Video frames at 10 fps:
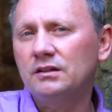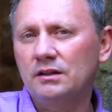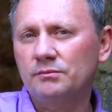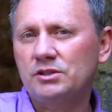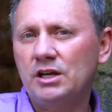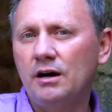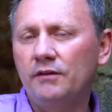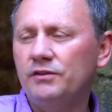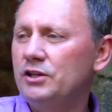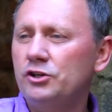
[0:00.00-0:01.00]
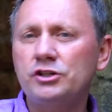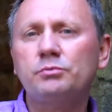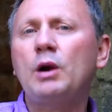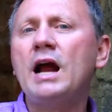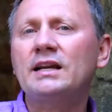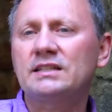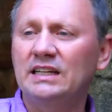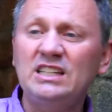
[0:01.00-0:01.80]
to themselves, and they're just practicing,